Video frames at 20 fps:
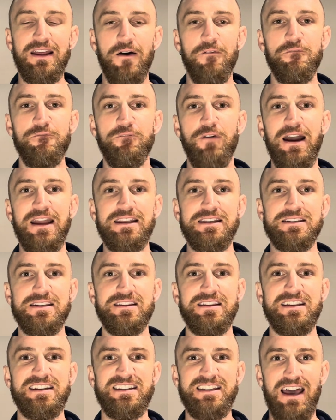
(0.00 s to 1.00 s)
a fight to
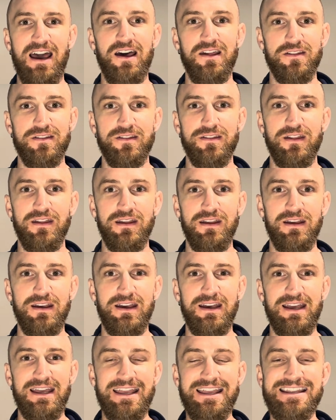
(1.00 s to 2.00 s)
the death.
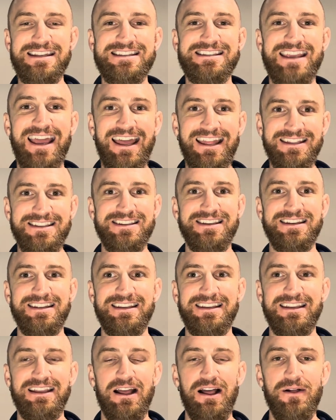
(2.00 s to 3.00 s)

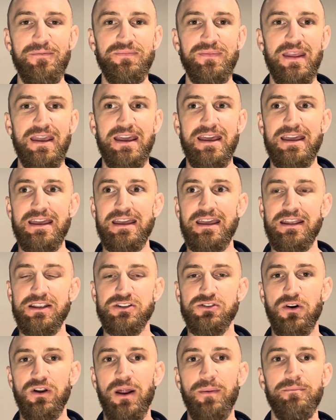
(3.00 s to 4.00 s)
Intensity is
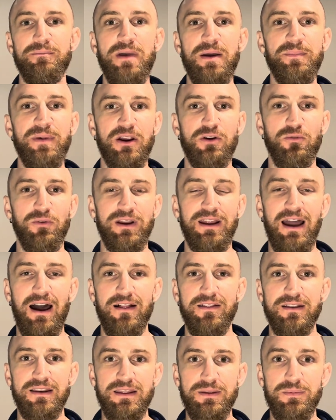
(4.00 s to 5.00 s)
going to mimic
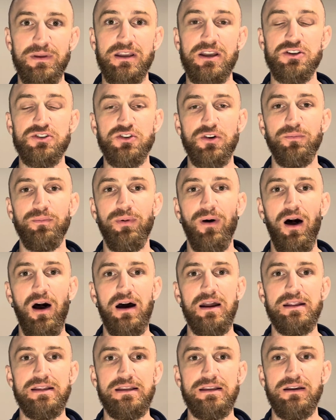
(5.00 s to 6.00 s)
reality because your
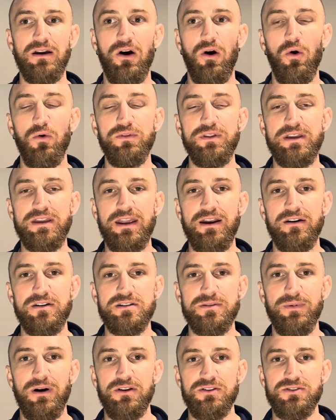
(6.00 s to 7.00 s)
body only
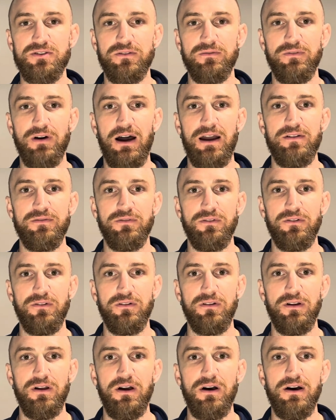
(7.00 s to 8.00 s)
cares about survival.